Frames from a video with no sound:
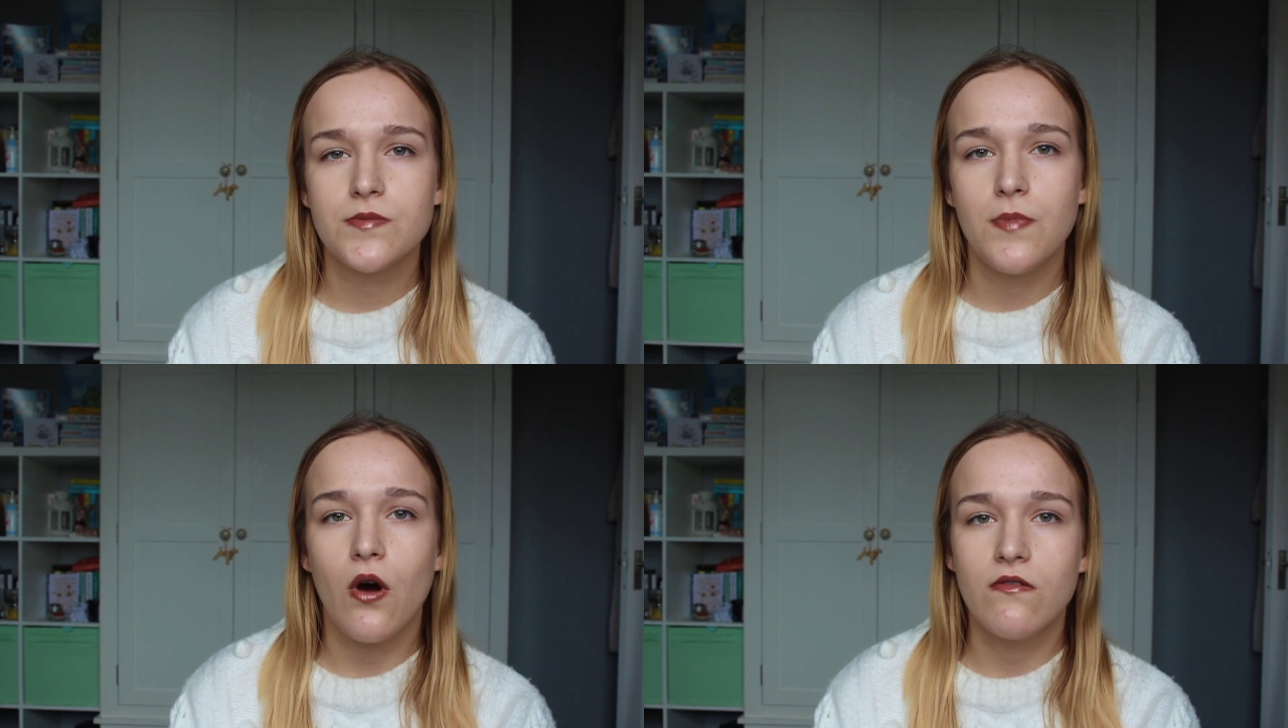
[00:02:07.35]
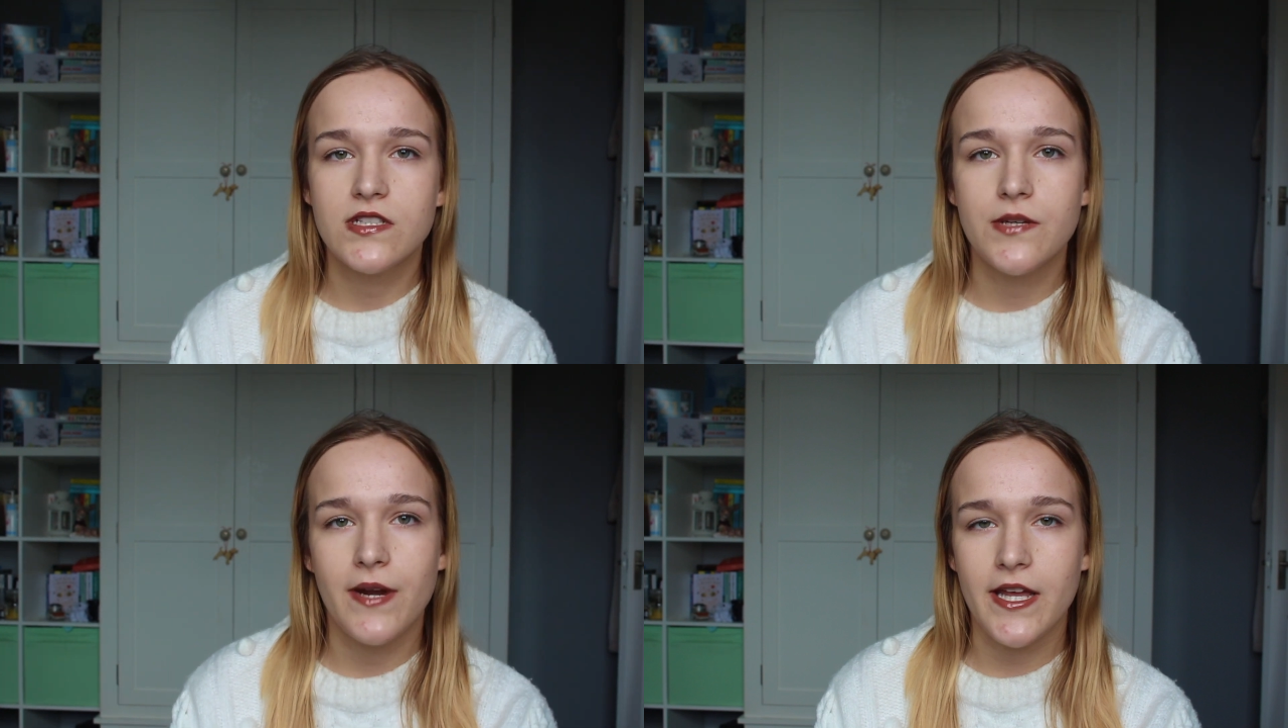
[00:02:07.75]
But
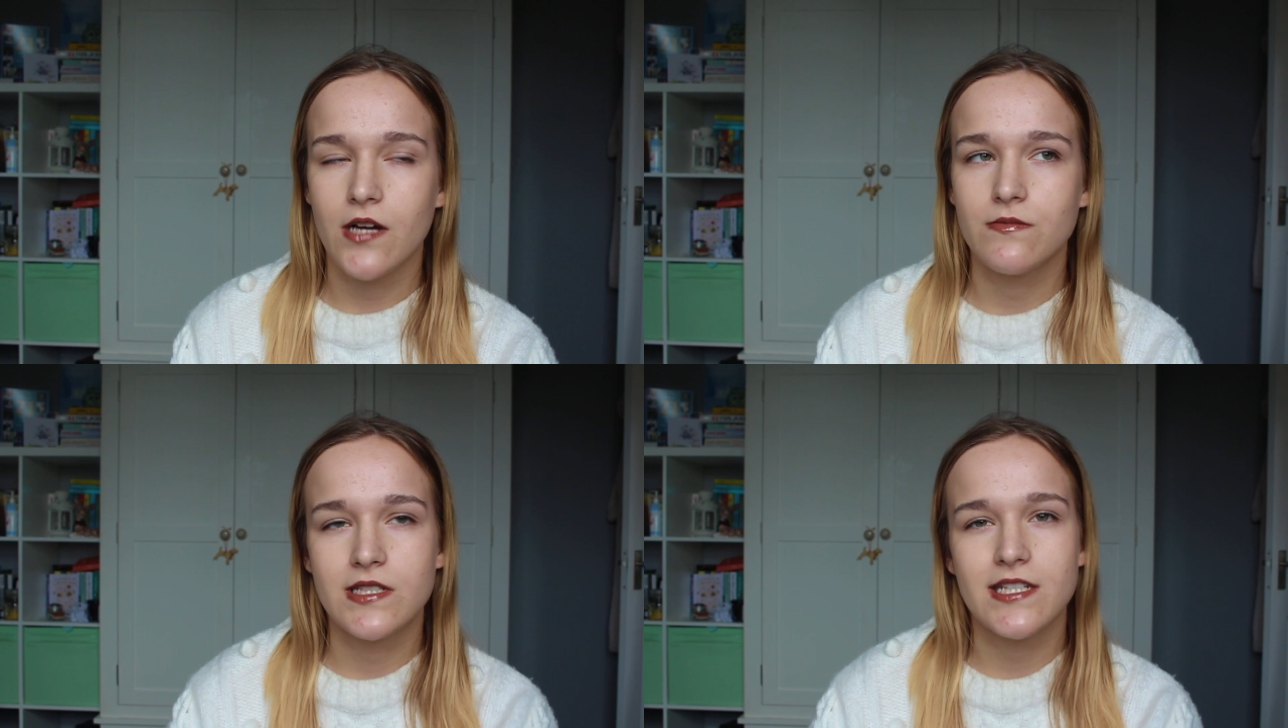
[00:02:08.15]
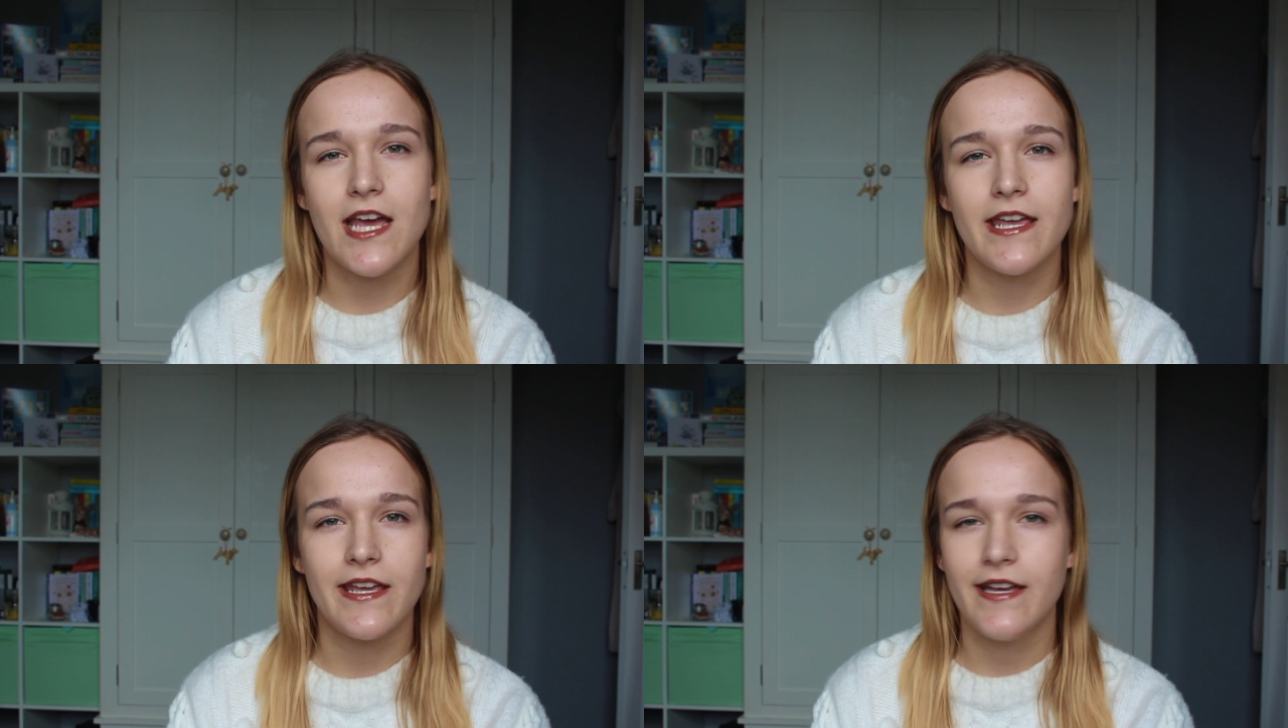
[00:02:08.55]
obviously when it comes to
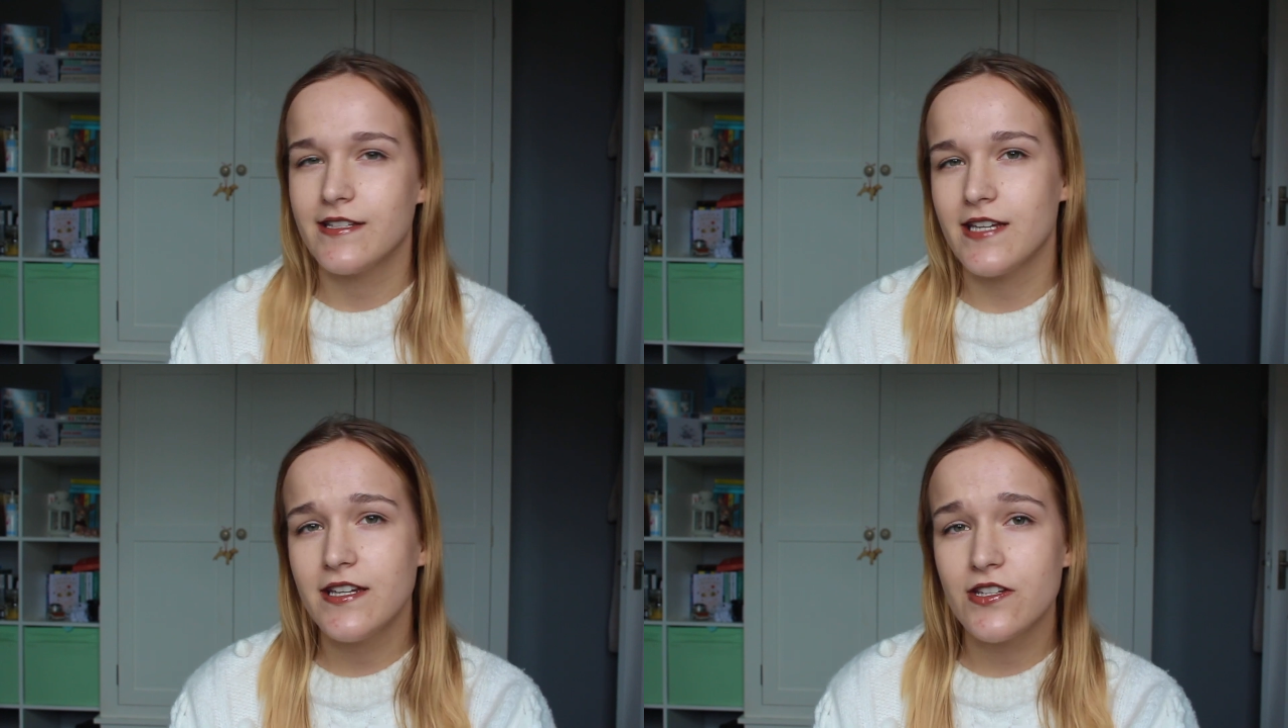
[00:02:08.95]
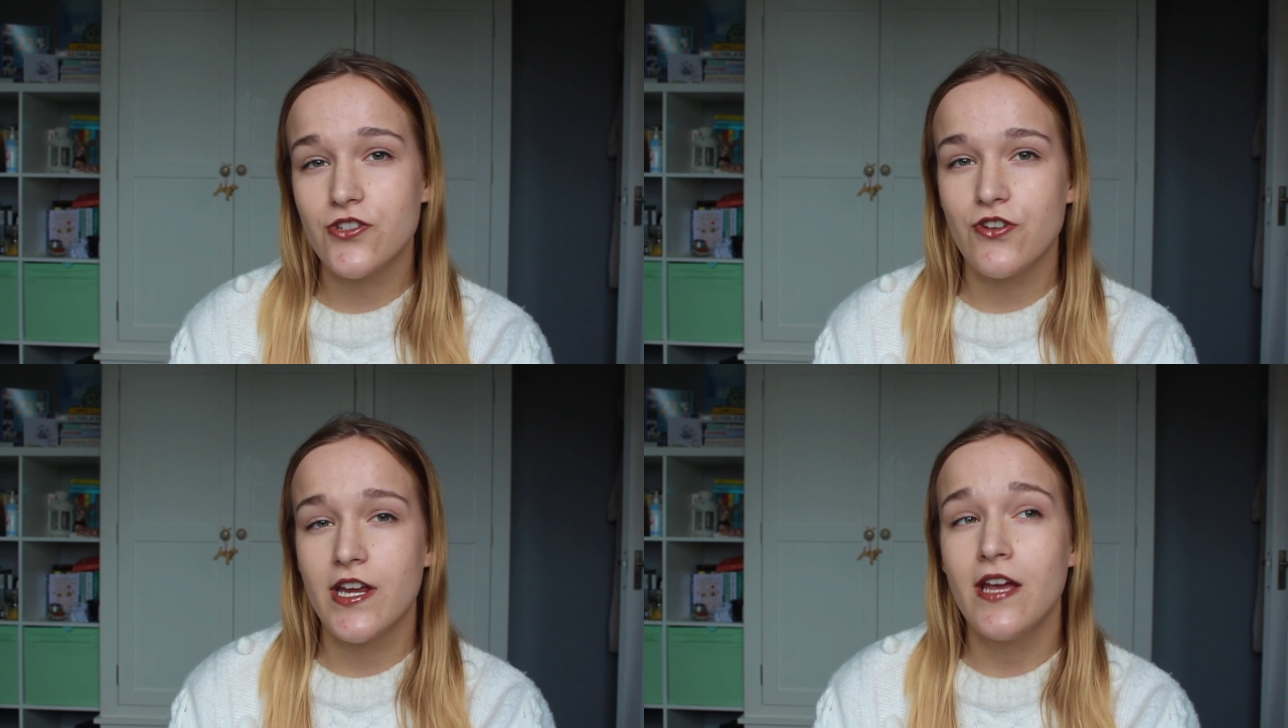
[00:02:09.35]
taking it into
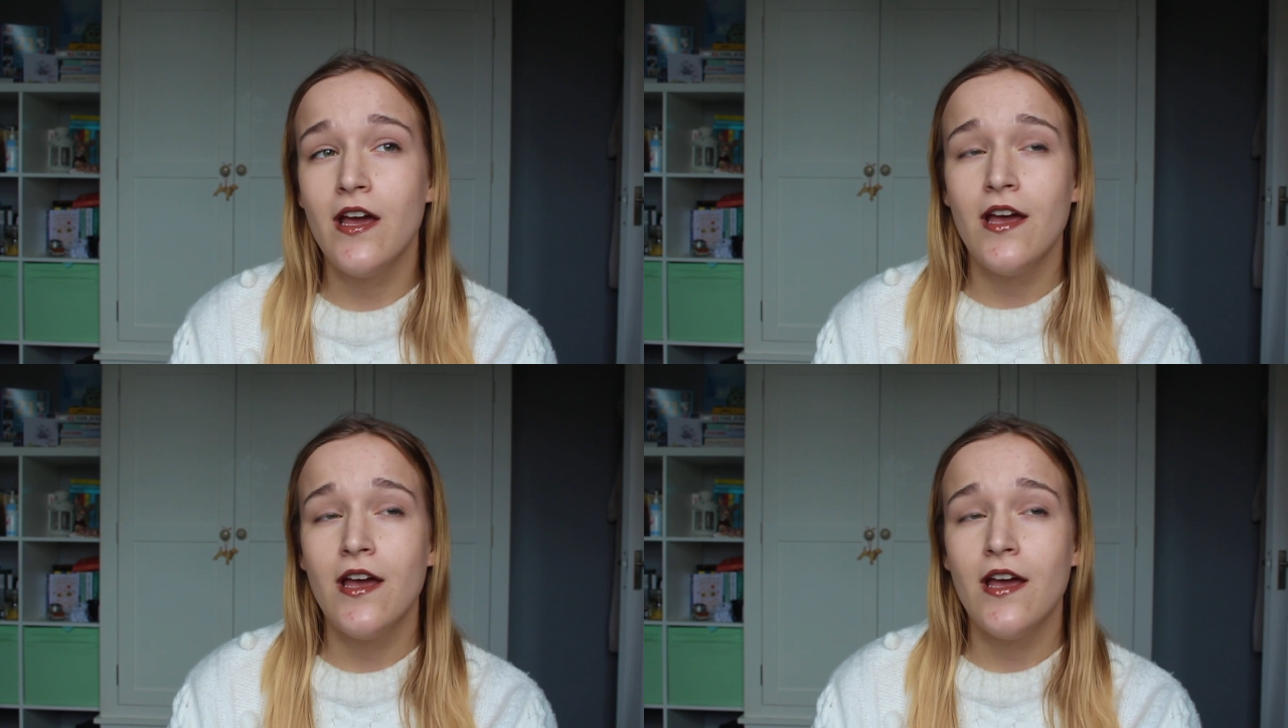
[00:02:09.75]
industry,